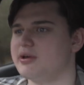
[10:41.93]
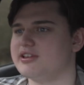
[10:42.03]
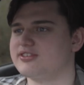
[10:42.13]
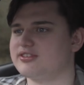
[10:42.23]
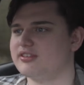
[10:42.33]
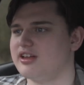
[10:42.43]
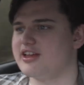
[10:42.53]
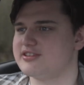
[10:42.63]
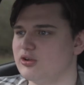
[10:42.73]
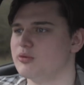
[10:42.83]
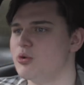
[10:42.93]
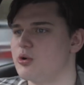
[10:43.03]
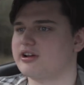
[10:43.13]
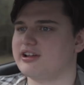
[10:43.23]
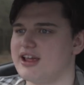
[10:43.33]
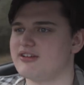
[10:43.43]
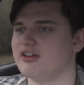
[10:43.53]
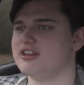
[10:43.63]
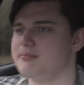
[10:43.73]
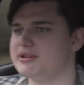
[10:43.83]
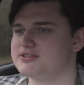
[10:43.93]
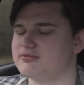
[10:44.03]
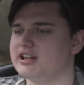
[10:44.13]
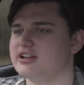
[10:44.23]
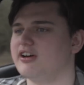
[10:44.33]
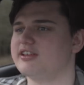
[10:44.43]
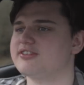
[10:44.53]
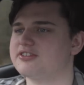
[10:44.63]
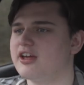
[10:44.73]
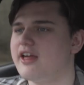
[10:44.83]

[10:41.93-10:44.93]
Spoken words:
it's a lot more clearer, the mids are really nice.